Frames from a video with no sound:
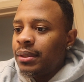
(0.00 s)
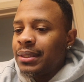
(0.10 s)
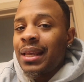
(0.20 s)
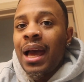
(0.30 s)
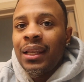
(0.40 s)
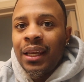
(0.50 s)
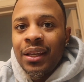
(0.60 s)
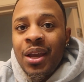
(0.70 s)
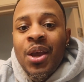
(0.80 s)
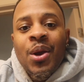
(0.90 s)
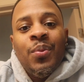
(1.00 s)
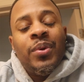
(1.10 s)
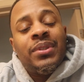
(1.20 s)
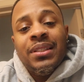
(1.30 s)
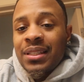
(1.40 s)
Scott Lake. We
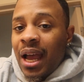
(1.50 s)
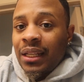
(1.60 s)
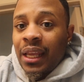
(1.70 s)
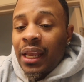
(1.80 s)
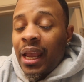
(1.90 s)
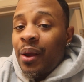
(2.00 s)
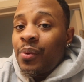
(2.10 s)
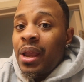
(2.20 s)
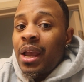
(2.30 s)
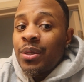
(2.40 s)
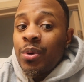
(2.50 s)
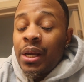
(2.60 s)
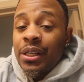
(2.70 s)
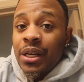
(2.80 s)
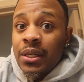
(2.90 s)
was in Scott Lake and we
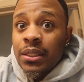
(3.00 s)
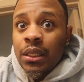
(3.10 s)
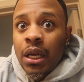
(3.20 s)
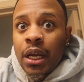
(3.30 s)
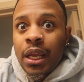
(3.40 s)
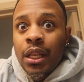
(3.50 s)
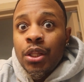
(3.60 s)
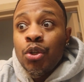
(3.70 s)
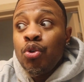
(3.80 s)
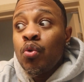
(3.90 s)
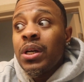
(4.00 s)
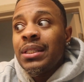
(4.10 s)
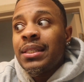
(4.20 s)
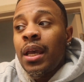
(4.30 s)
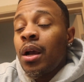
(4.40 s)
had a nail salon, and you
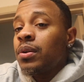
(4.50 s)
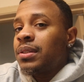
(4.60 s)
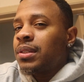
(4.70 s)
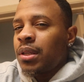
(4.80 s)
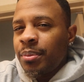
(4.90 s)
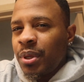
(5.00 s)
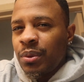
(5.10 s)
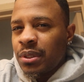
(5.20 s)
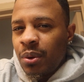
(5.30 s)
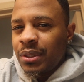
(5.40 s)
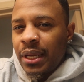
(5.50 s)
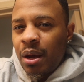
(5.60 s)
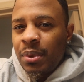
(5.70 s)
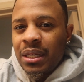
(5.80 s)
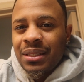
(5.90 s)
can tell something was going
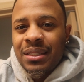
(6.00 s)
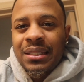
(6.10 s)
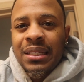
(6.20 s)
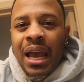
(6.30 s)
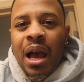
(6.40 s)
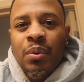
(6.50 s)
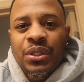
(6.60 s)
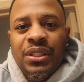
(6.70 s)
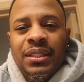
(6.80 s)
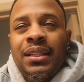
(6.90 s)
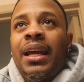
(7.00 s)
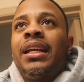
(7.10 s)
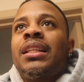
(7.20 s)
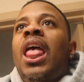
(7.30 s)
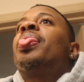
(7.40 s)
down because the sky was just
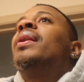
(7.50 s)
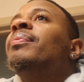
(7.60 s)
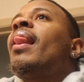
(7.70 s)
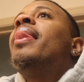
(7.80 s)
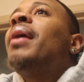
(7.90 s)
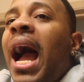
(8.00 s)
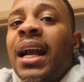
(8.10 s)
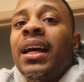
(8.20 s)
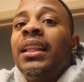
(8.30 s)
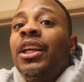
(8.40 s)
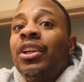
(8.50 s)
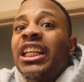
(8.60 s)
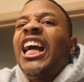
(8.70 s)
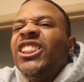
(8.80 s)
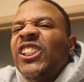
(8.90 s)
like, I could literally